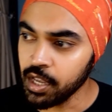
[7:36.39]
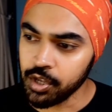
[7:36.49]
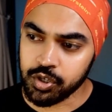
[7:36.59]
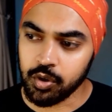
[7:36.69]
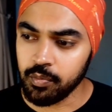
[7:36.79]

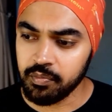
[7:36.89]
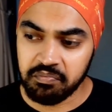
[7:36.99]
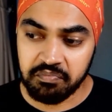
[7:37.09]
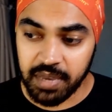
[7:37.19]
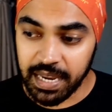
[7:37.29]
So
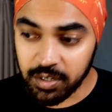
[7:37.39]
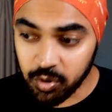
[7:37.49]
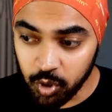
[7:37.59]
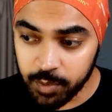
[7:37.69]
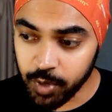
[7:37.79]
it
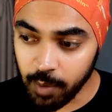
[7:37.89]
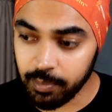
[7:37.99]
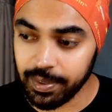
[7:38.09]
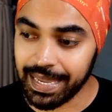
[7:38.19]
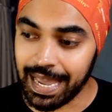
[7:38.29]
could
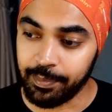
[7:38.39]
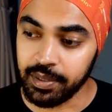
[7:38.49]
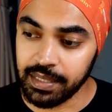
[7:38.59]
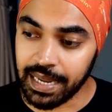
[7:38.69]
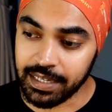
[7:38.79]
probably
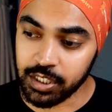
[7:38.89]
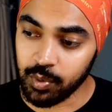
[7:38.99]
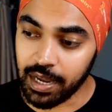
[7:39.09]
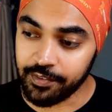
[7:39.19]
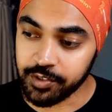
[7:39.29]
happen that you
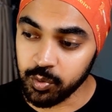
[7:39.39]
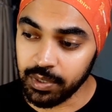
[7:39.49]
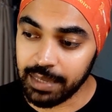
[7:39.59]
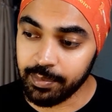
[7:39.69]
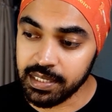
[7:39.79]
have two
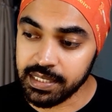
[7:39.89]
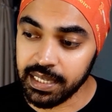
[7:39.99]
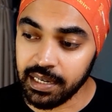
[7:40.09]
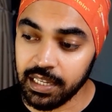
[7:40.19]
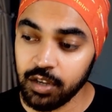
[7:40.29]
labels
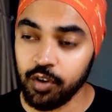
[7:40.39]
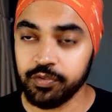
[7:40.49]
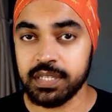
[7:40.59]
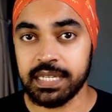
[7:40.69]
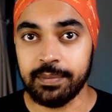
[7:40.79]
nearly of
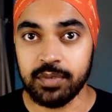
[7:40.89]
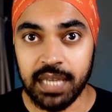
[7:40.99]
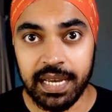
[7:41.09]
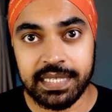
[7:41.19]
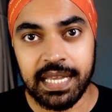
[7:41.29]
the same
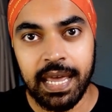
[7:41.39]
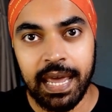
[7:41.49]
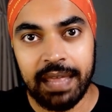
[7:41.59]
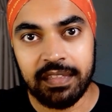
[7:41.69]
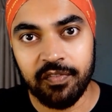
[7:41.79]
size
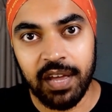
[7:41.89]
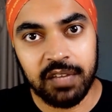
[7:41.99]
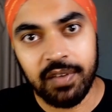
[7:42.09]
and they're very,